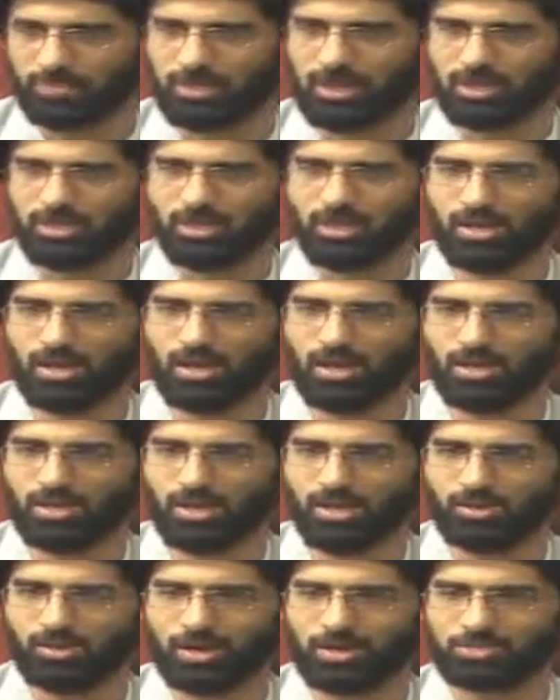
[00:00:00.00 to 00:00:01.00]
May Allah
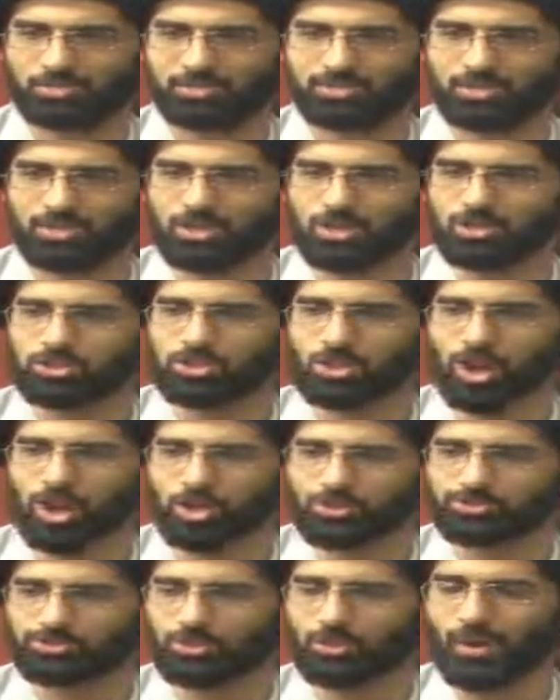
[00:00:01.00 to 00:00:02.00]
allow us to
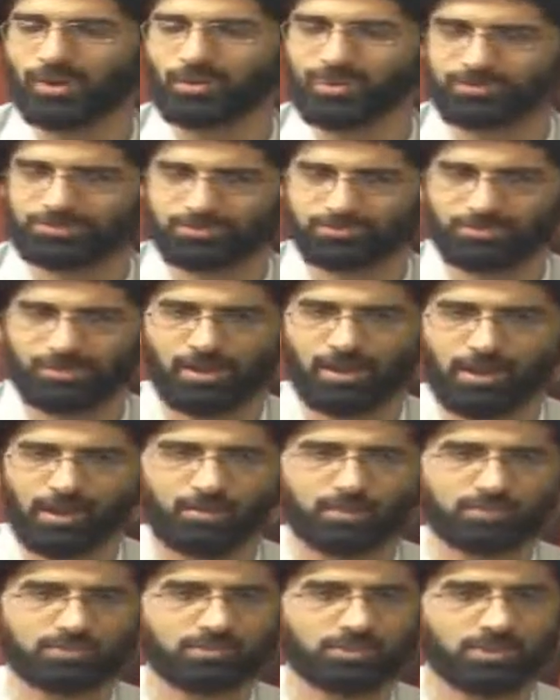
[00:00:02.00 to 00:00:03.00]
also identify
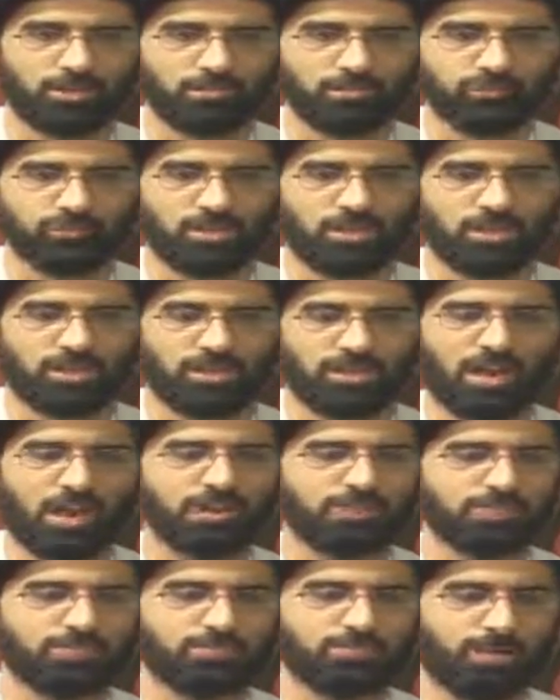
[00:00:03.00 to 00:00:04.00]
ourselves
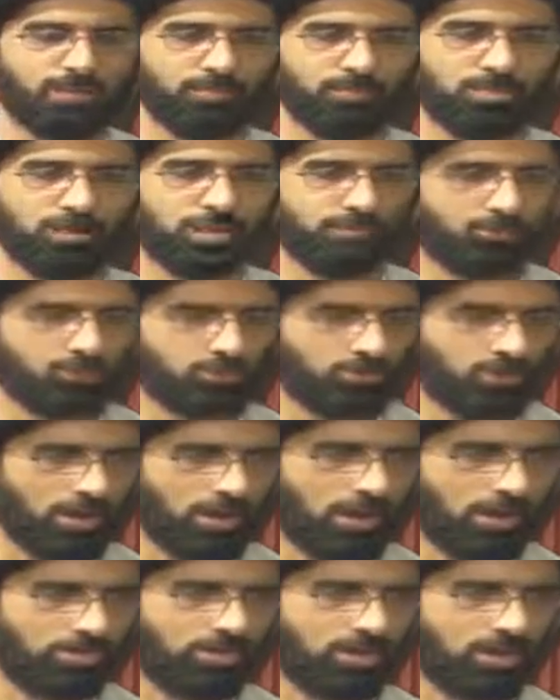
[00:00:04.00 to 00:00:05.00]
not as member of a
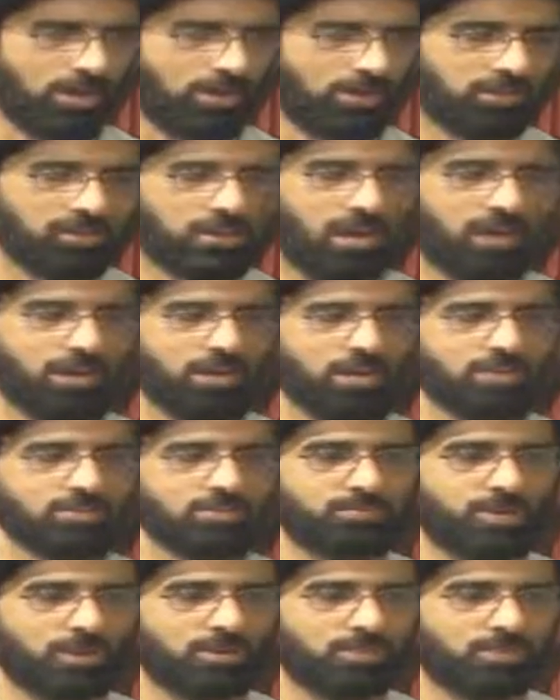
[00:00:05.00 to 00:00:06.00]
tribe, not
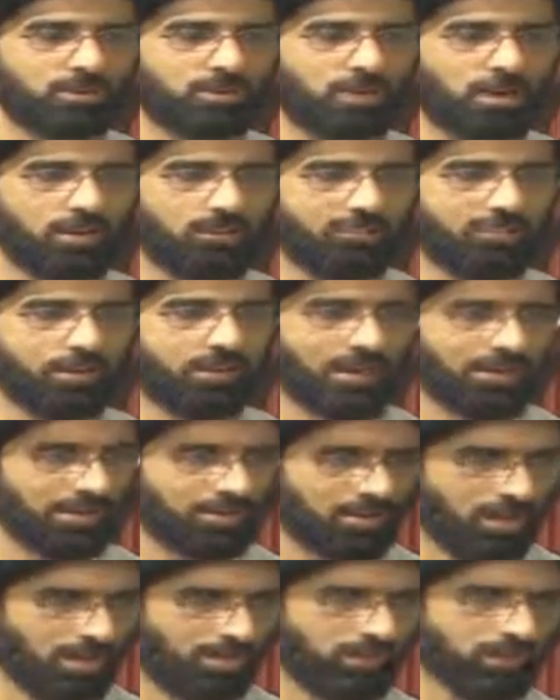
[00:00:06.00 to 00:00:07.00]
as member of an
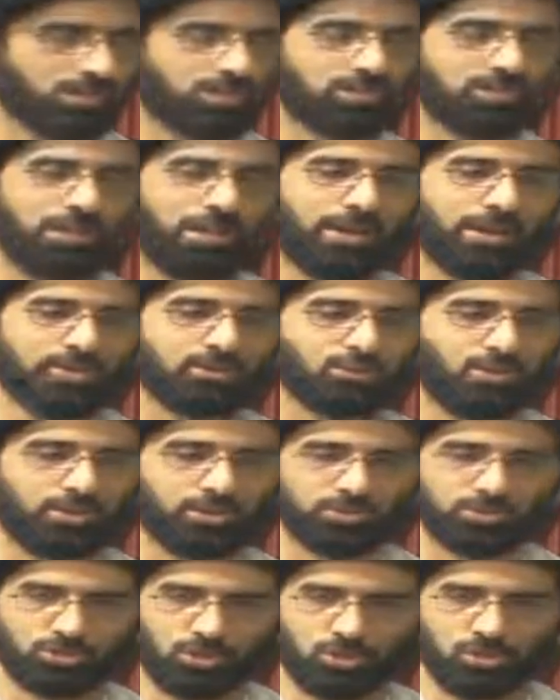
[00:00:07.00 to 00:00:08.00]
economic class
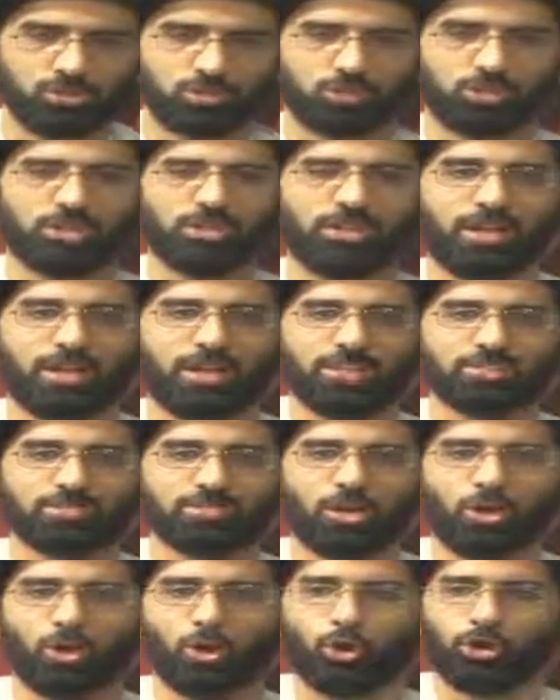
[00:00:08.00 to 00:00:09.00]
or a social
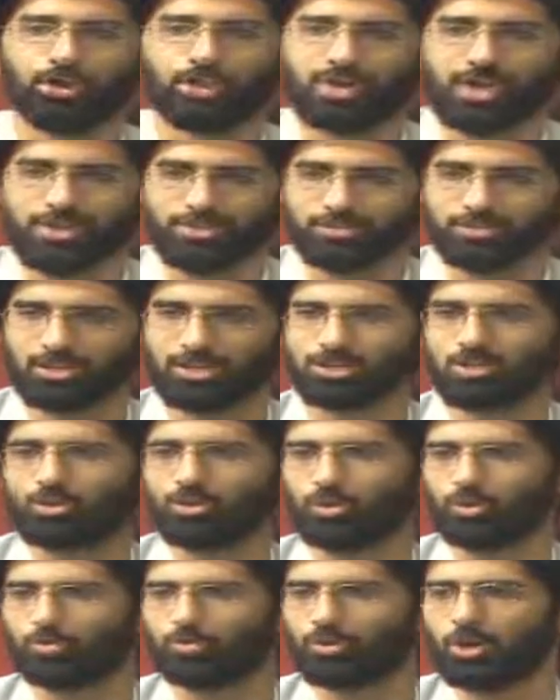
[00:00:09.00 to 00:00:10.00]
class or an ethnic
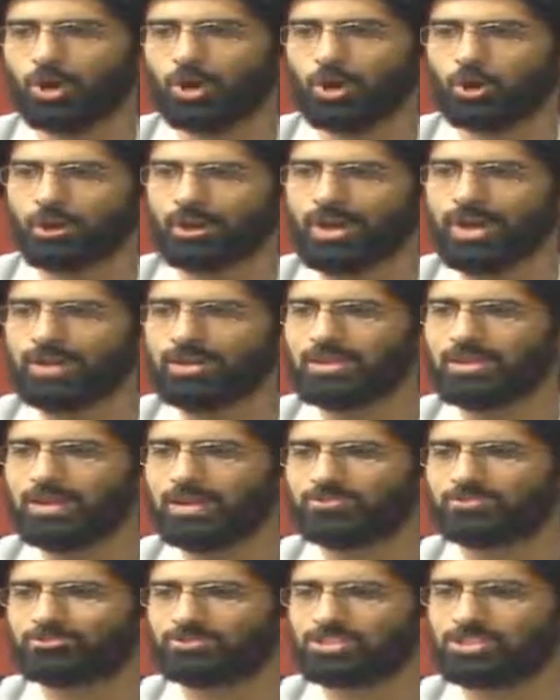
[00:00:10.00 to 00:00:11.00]
group or
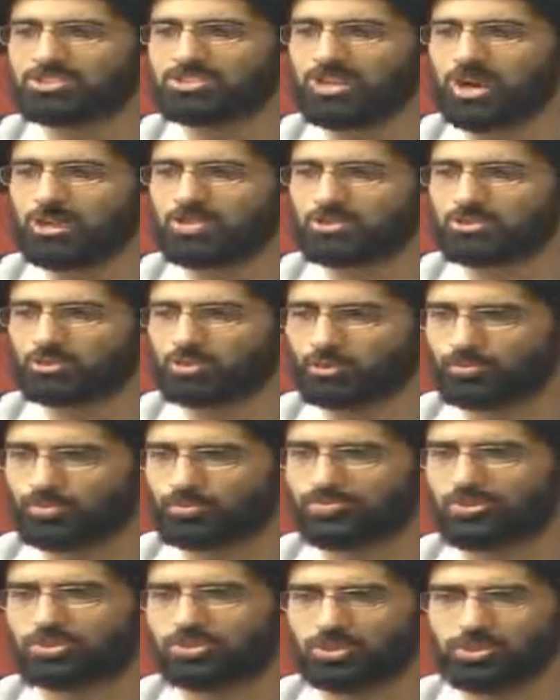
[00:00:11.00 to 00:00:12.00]
any of these other
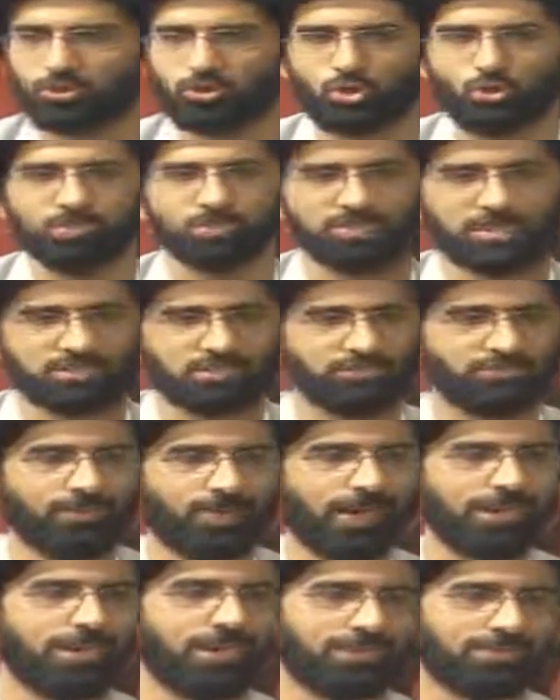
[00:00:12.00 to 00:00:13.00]
superficial groups that
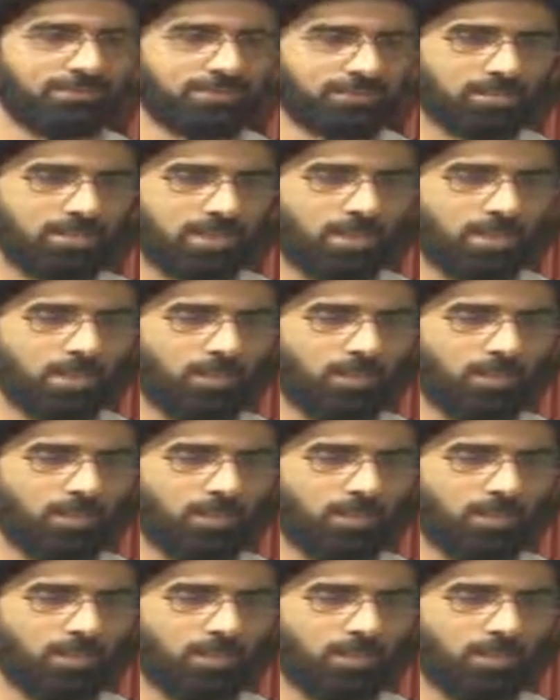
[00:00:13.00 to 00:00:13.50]
divide us,